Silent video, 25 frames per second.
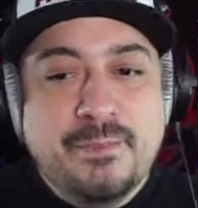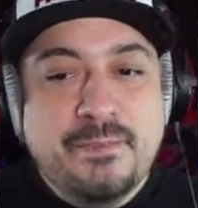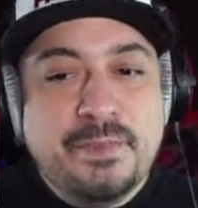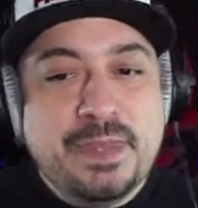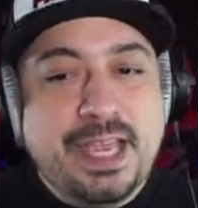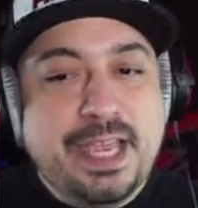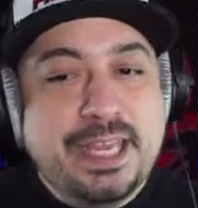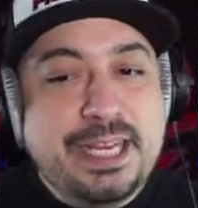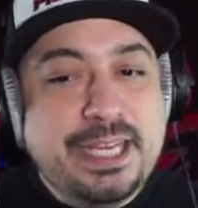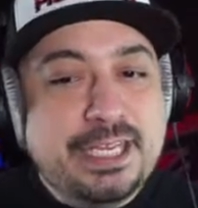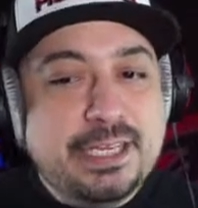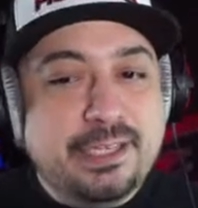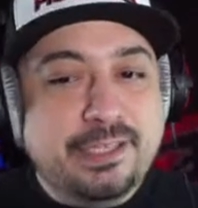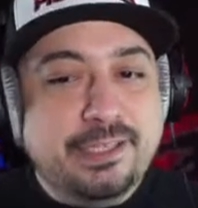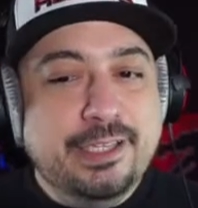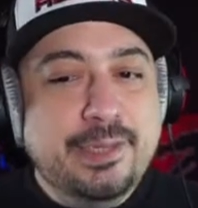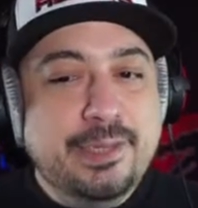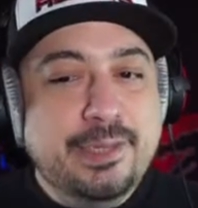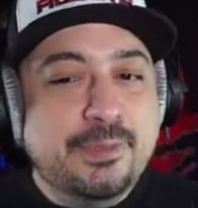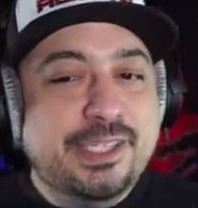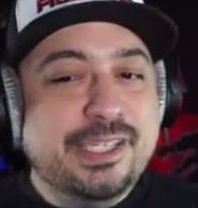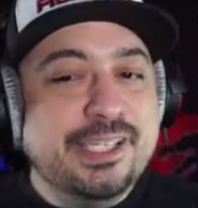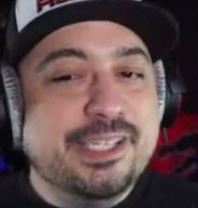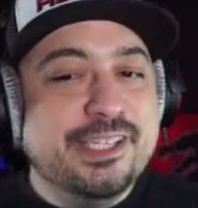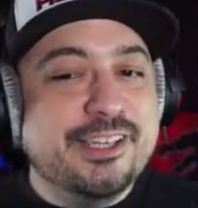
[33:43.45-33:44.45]
and
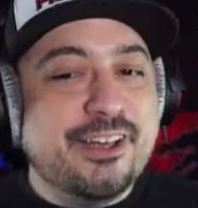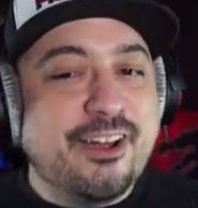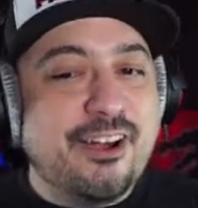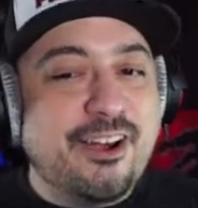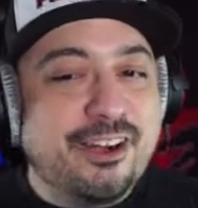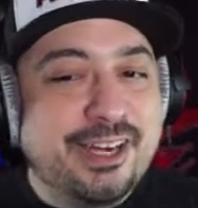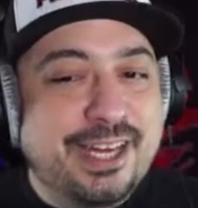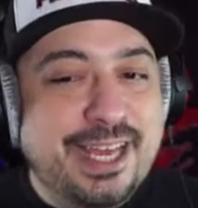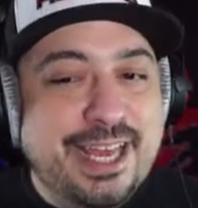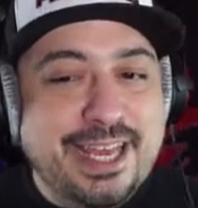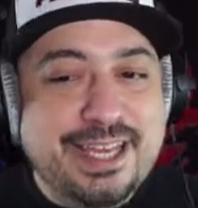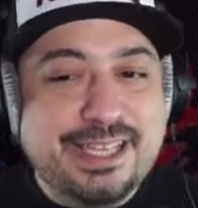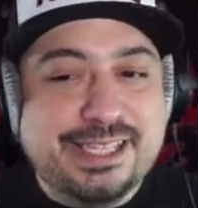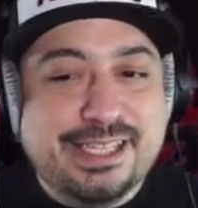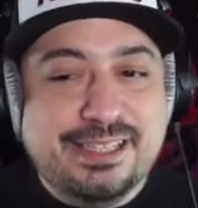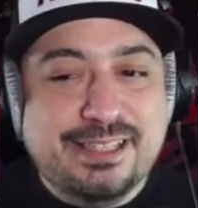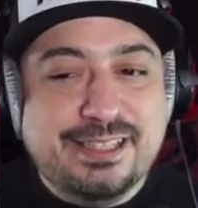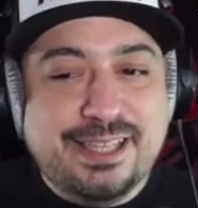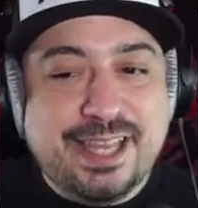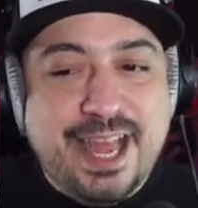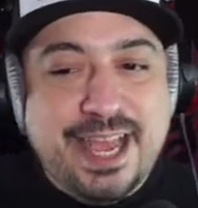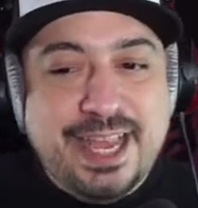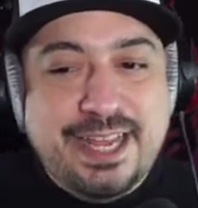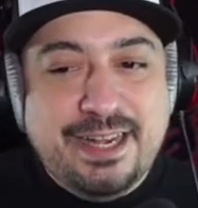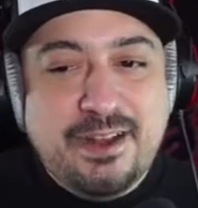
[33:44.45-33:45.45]
eclipses Arkay's
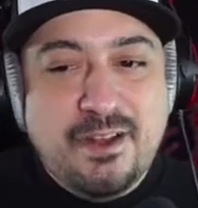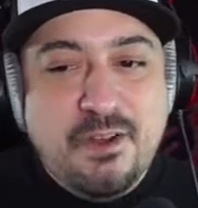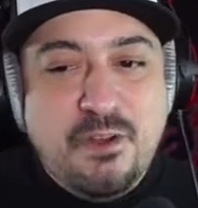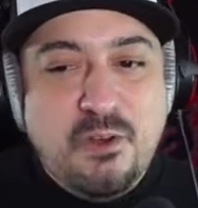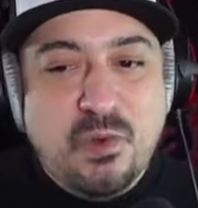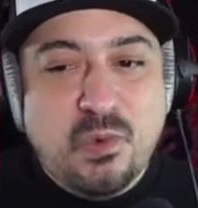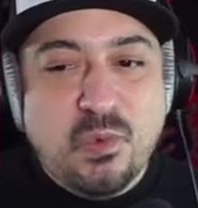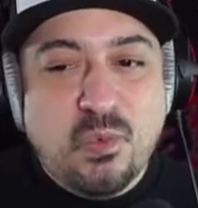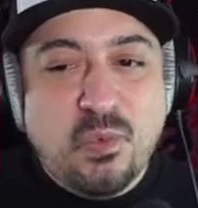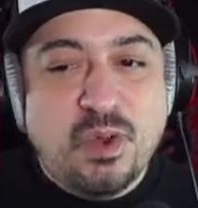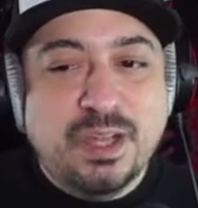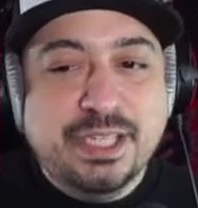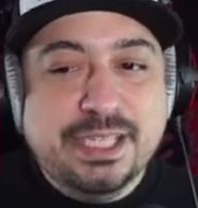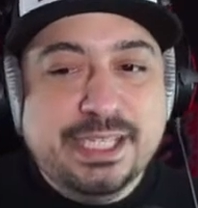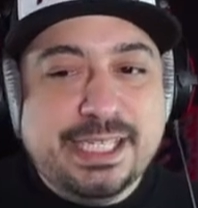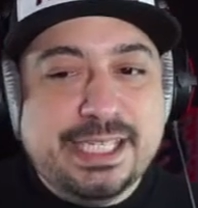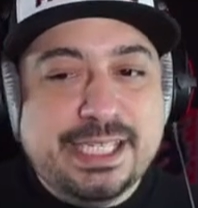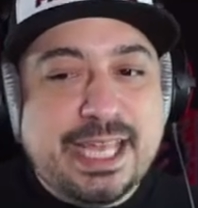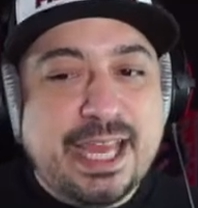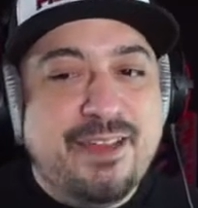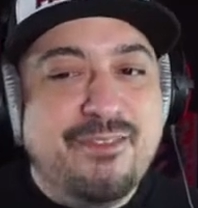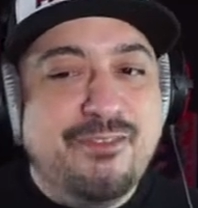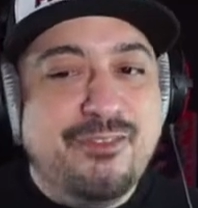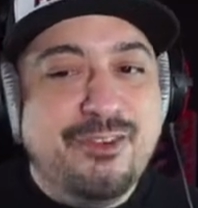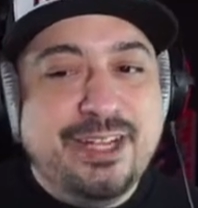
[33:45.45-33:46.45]
light once
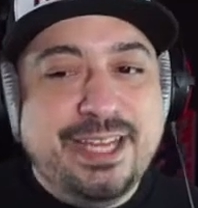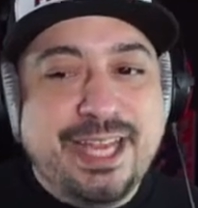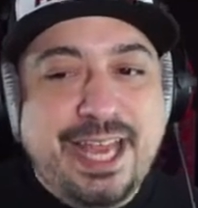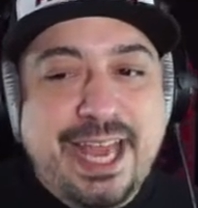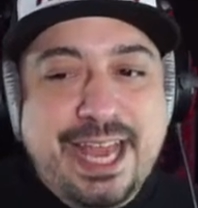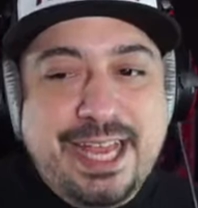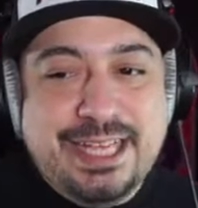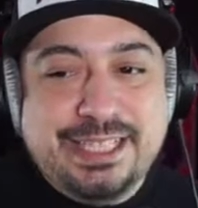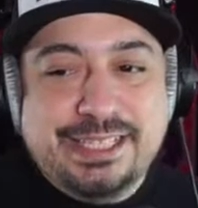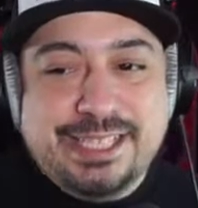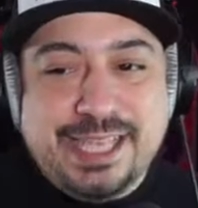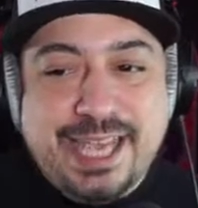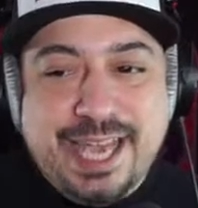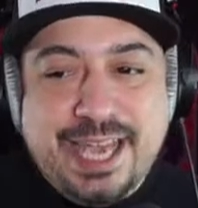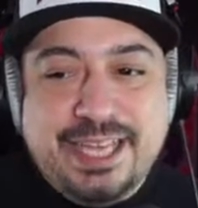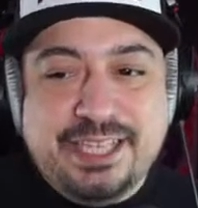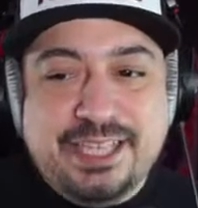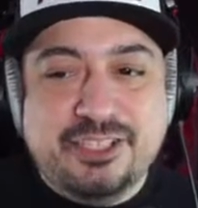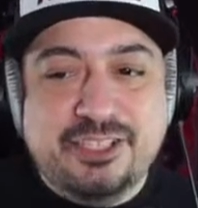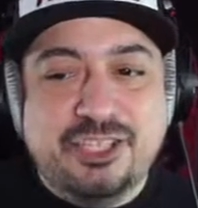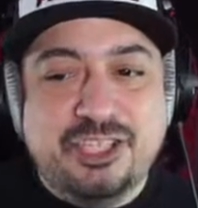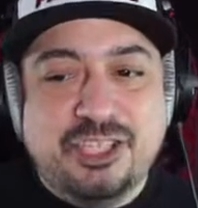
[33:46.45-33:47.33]
every 8 days,